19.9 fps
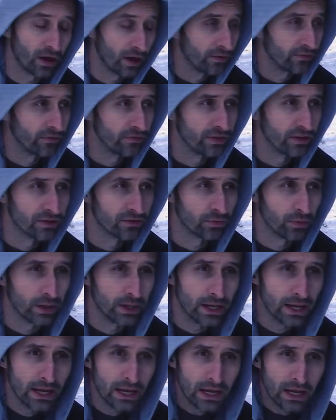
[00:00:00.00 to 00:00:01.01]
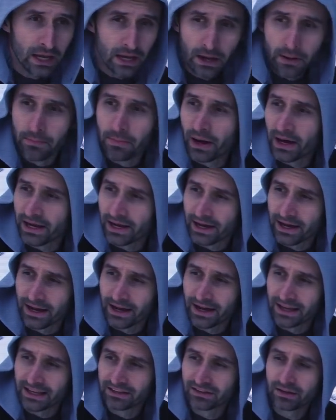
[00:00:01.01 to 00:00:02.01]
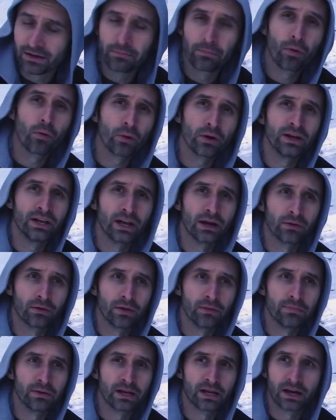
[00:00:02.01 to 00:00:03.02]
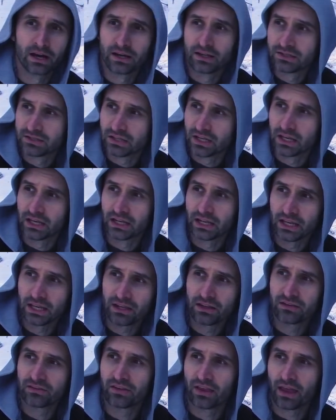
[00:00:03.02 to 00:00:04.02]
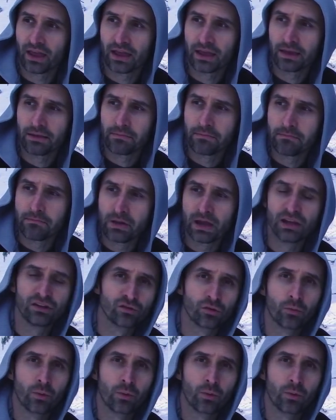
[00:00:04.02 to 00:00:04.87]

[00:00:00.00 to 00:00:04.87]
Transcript: off of this one, But uh, it's an important area because it is a major